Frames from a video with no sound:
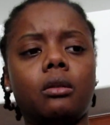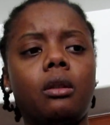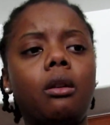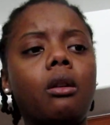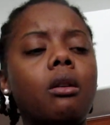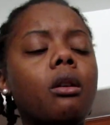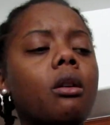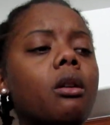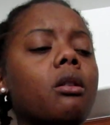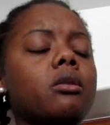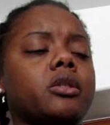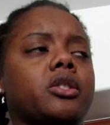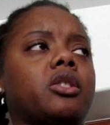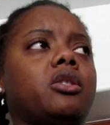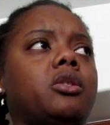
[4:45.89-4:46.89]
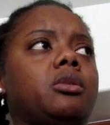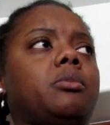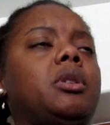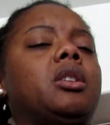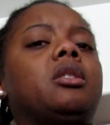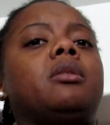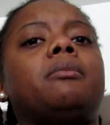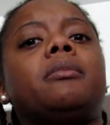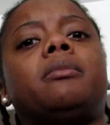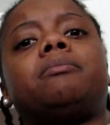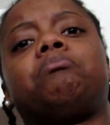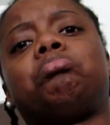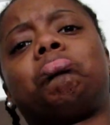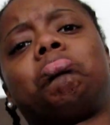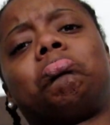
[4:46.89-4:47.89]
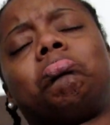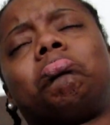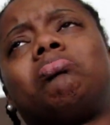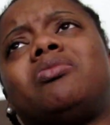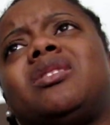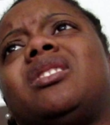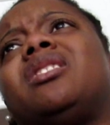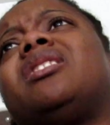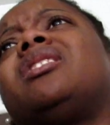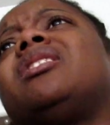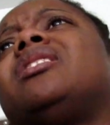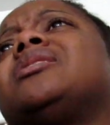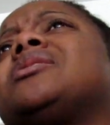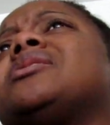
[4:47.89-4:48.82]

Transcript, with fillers: them. Hmm. Excuse me. Oh, I